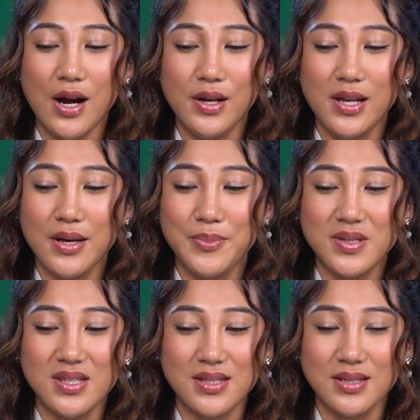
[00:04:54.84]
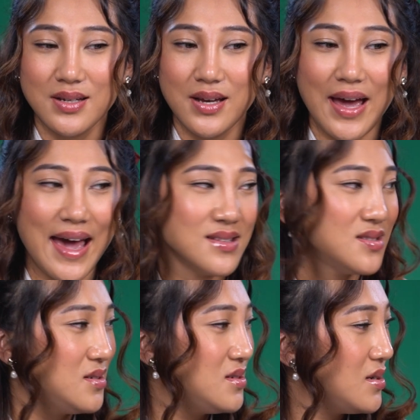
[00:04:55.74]
our lips
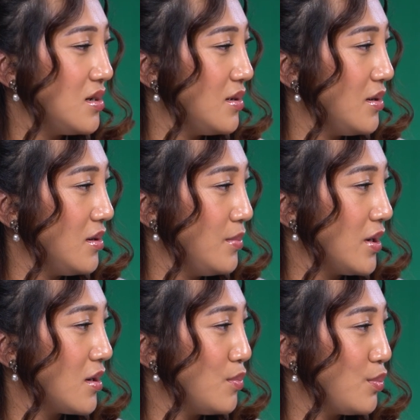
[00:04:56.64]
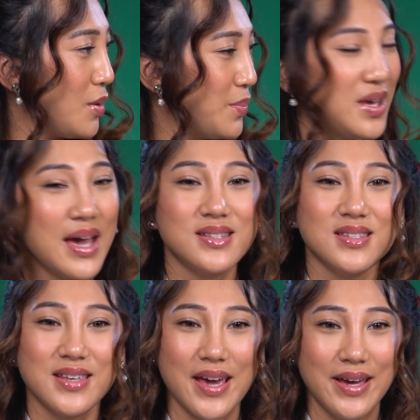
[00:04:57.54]
hasn't become plumpy as
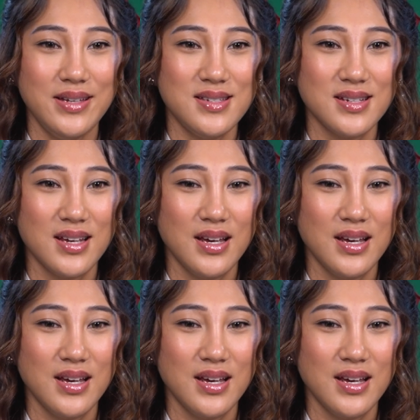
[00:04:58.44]
yet.